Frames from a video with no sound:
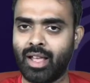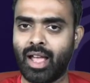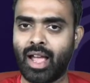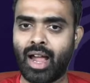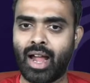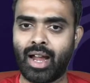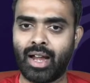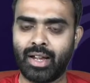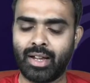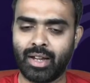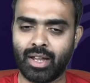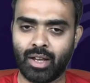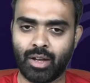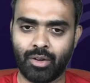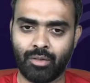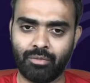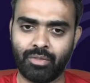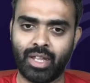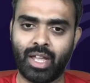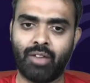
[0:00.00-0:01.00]
and
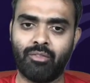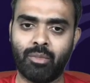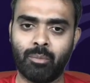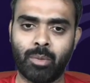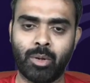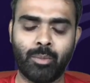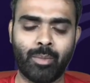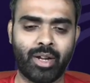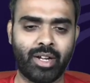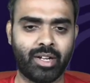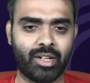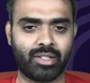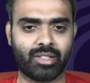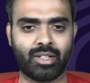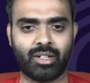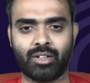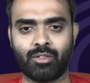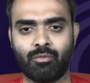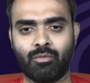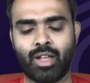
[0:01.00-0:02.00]
we have implemented
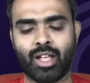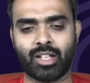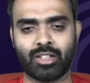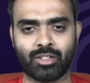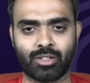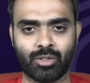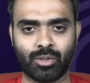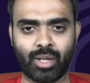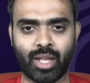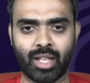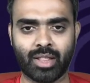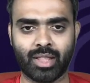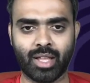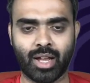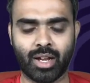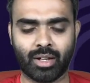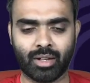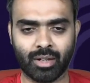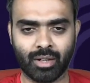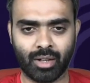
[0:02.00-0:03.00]
certain ways to get
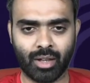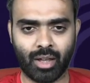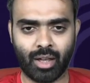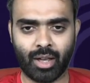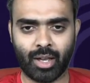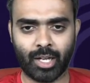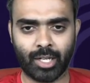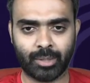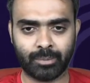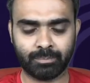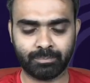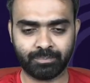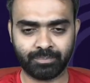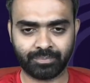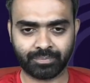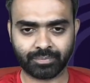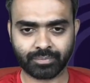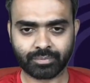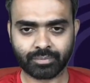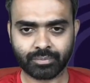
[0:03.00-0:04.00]
that
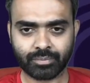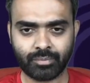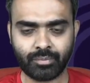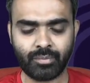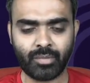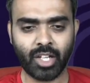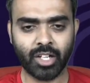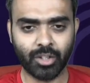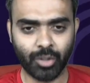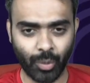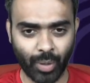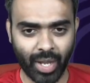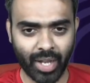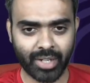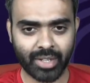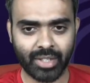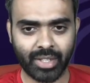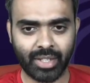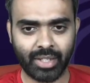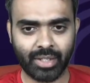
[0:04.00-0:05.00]
to
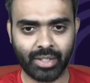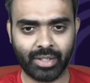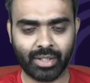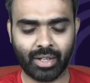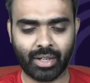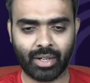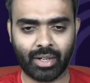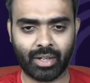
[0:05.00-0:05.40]
get the